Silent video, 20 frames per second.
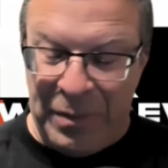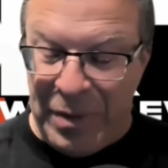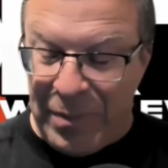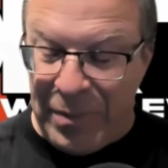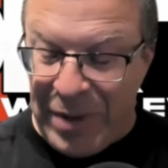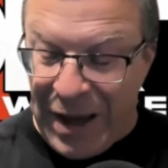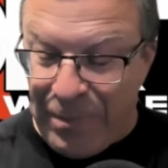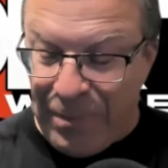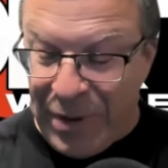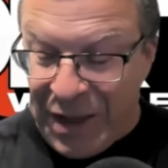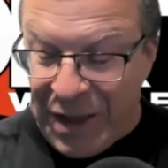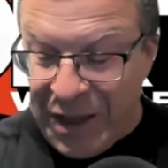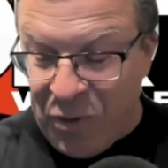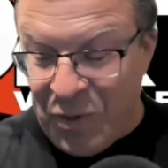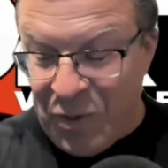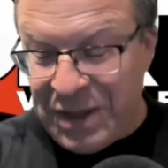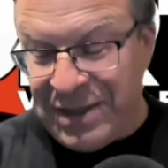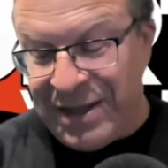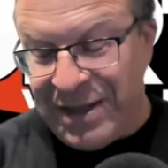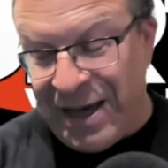But Mike Bailey
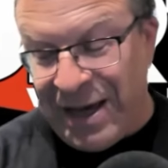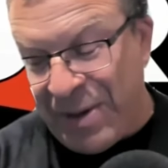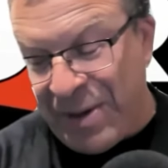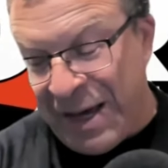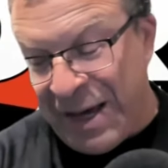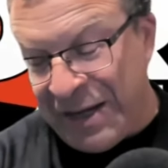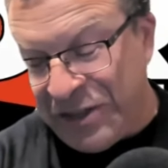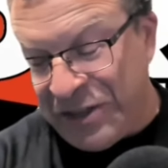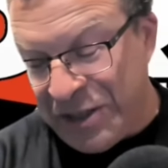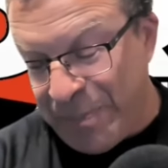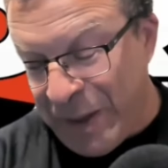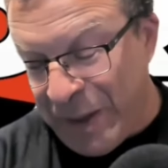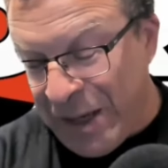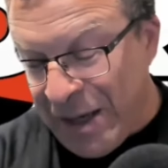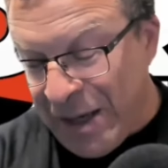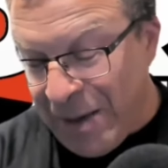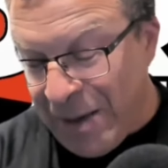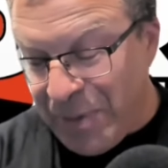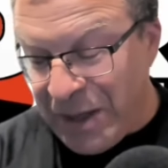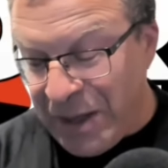wins that match.
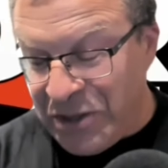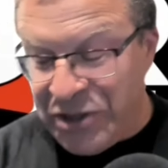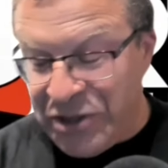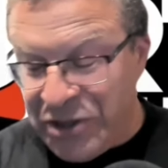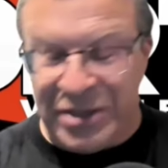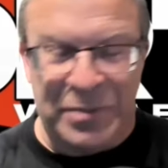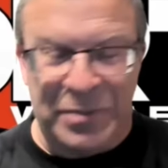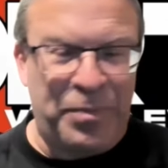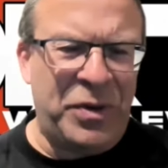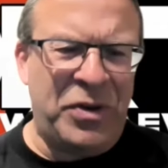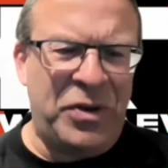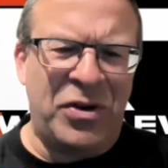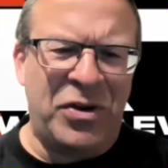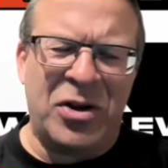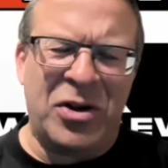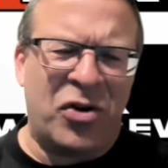But just the